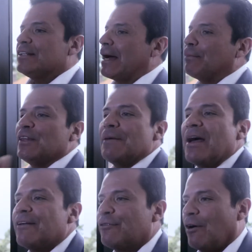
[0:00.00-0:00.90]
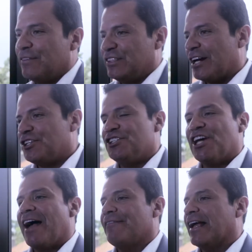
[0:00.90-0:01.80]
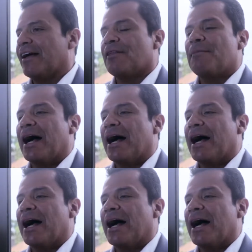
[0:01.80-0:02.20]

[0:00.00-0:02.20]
Double the amount of conversations you're having out in the